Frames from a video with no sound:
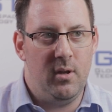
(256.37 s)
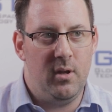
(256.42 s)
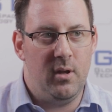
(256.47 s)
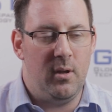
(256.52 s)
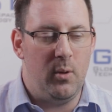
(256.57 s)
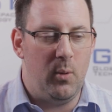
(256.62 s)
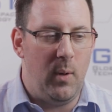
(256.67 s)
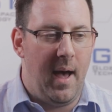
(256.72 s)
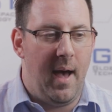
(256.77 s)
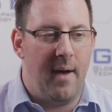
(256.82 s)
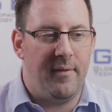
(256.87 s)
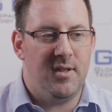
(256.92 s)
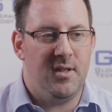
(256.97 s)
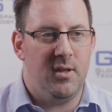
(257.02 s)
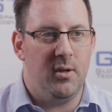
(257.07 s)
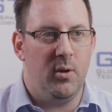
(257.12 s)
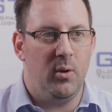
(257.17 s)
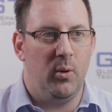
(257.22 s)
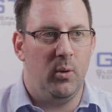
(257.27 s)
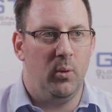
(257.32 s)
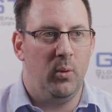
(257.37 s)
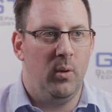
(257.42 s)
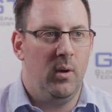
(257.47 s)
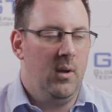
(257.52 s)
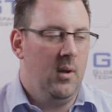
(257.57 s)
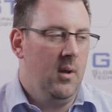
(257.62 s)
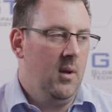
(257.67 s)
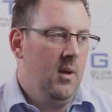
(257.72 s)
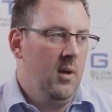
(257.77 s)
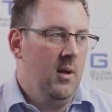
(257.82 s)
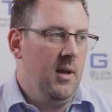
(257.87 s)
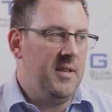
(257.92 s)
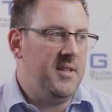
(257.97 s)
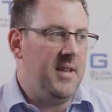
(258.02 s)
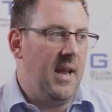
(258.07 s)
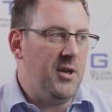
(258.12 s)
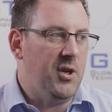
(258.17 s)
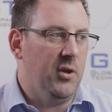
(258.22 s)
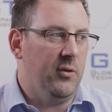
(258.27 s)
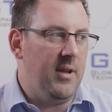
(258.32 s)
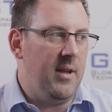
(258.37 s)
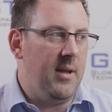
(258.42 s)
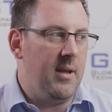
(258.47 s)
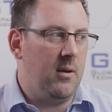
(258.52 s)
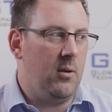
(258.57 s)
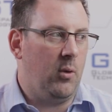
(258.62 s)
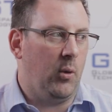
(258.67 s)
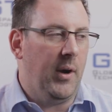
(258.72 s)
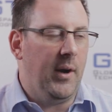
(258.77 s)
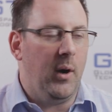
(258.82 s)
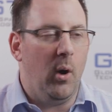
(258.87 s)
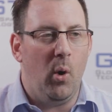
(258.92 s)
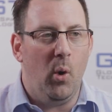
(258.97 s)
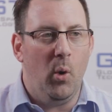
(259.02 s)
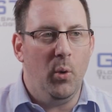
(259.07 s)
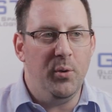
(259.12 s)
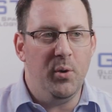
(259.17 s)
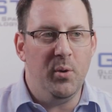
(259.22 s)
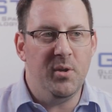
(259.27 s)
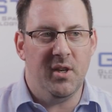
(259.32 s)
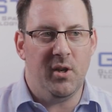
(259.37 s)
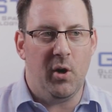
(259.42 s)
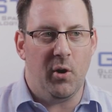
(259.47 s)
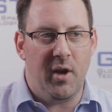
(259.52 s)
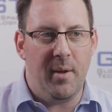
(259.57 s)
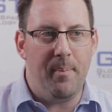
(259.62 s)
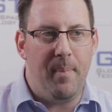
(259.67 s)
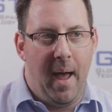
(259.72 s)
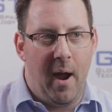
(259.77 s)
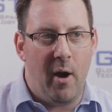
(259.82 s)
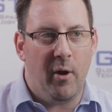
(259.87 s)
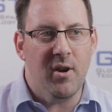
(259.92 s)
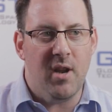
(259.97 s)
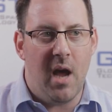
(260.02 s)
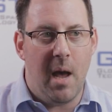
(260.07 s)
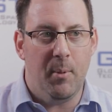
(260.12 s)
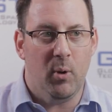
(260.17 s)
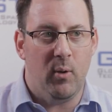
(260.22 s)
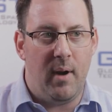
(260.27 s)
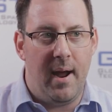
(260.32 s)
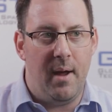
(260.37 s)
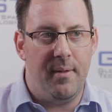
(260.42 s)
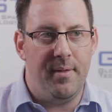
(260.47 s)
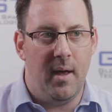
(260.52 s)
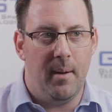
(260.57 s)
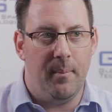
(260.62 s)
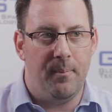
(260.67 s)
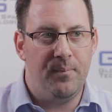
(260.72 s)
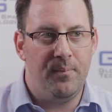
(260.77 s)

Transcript: you have to essentially create a whole new security paradigm around them.